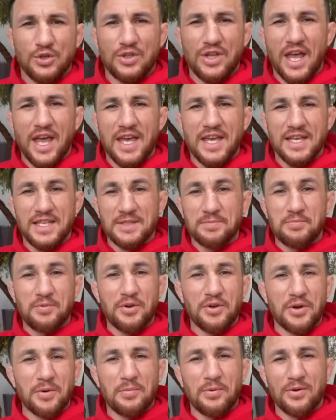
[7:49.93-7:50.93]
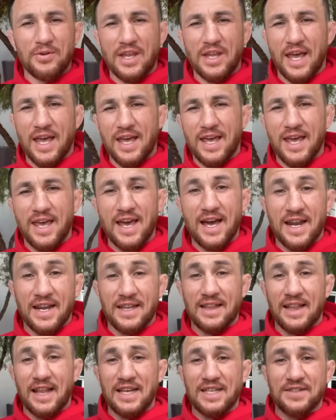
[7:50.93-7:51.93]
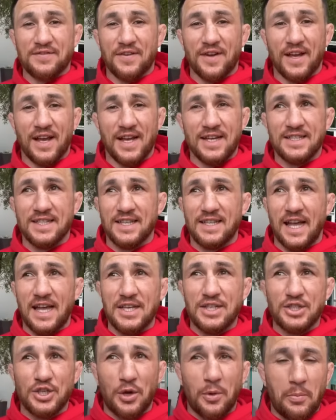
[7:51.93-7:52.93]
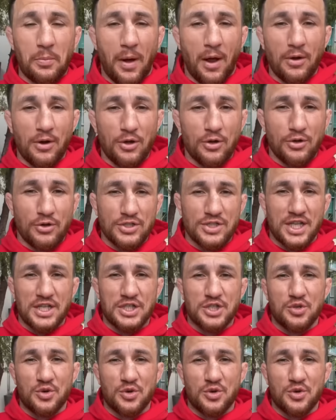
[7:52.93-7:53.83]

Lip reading: Today is beautiful day here in Las Vegas, and I saw Paulo Costa.